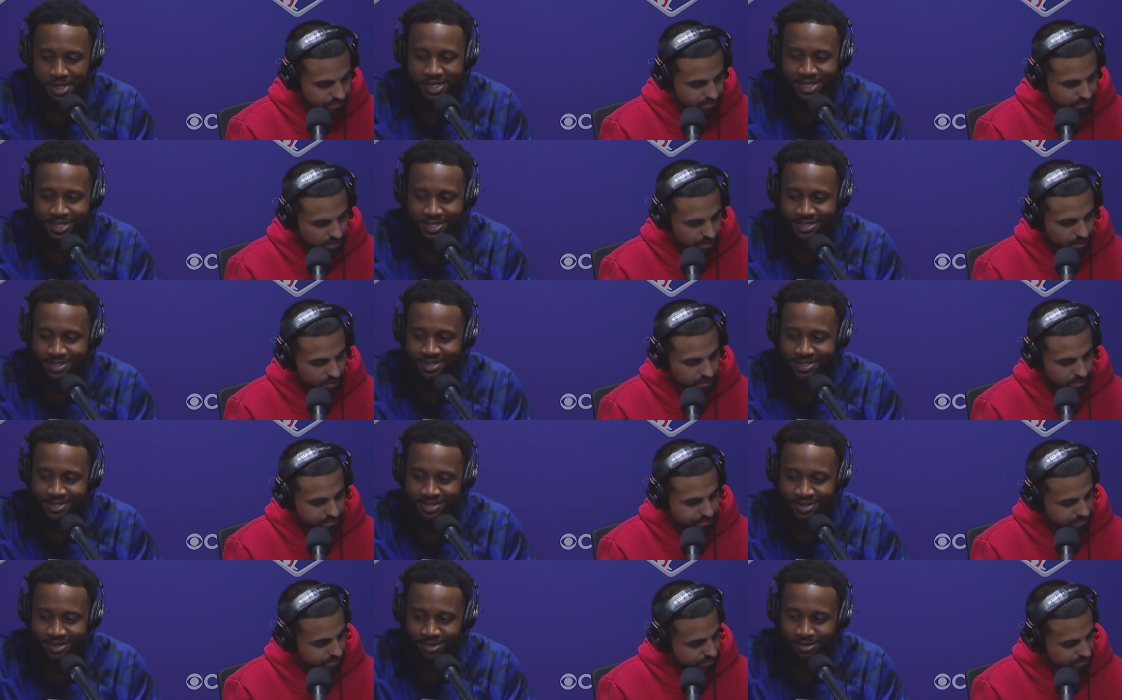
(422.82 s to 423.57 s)

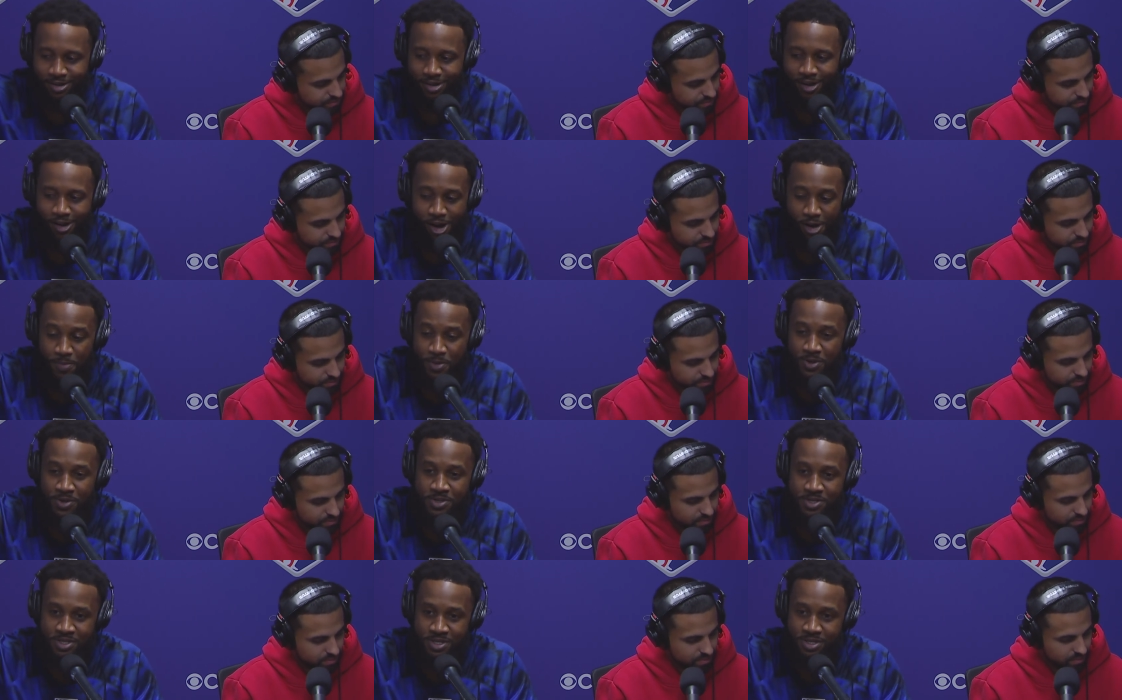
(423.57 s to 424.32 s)
Speaker 1: East.
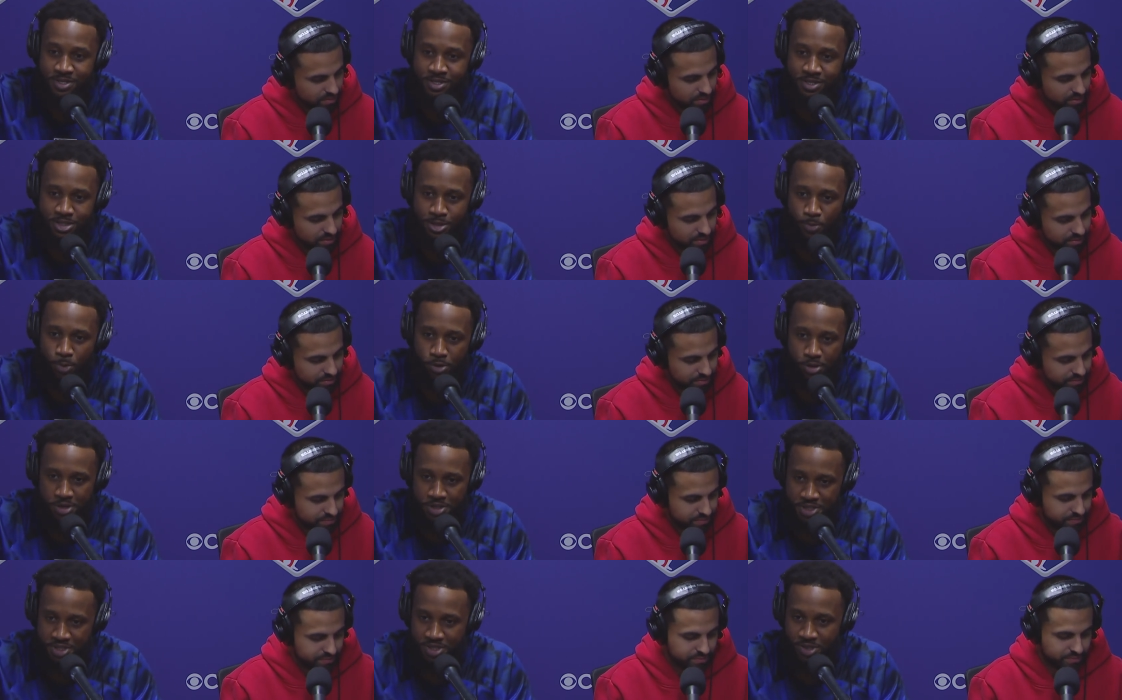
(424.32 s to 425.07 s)
Almost
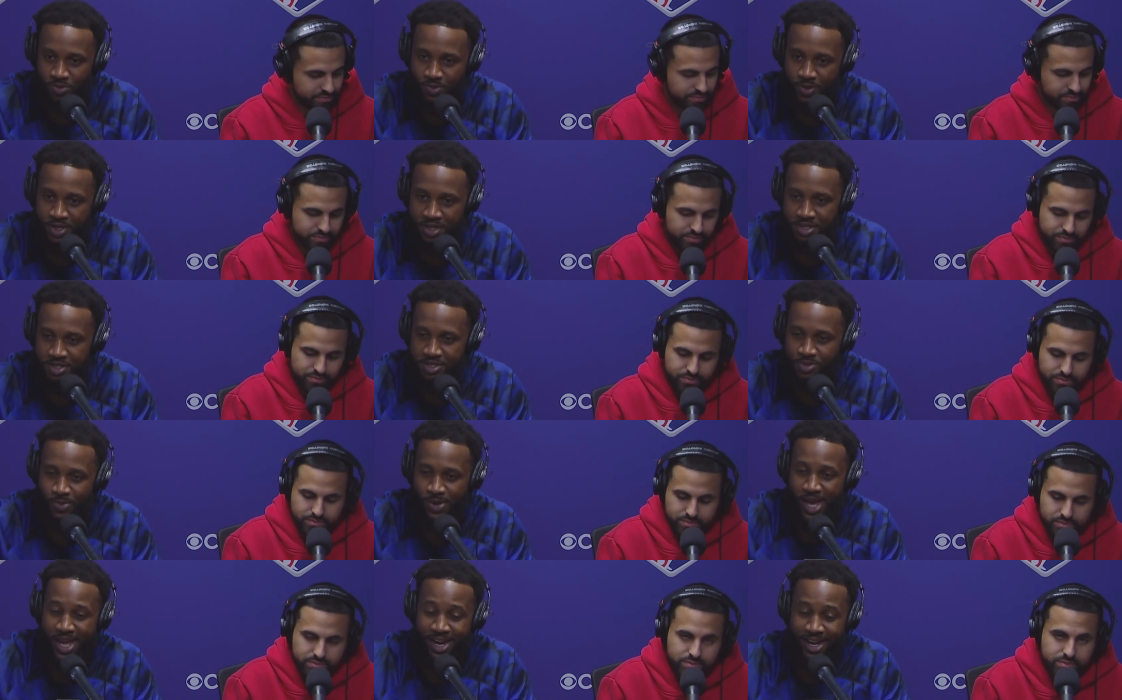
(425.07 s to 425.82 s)
Supporter Shield winners. We had a